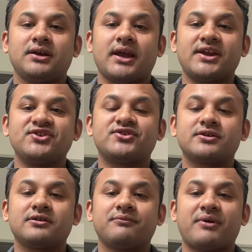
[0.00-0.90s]
An
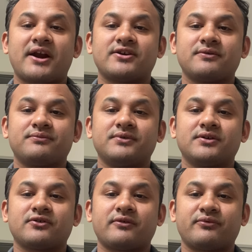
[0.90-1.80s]
integral part of
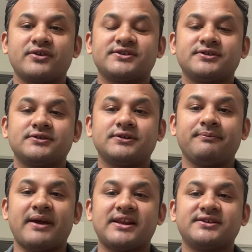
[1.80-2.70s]
the corporation
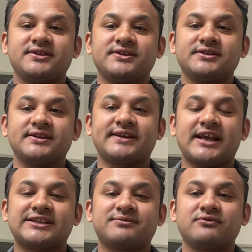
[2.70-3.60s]
balance sheet is the
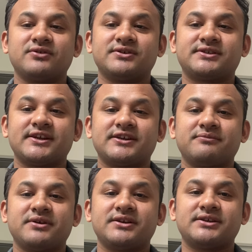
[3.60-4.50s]
cash flow
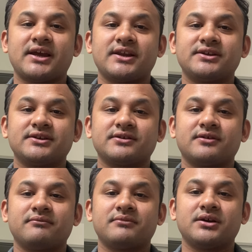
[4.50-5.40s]
statement and
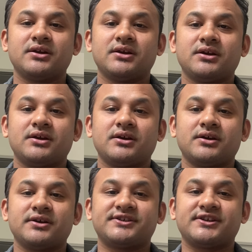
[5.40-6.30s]
income
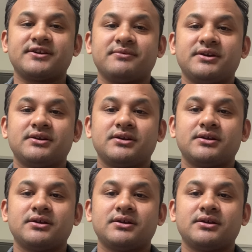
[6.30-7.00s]
statement.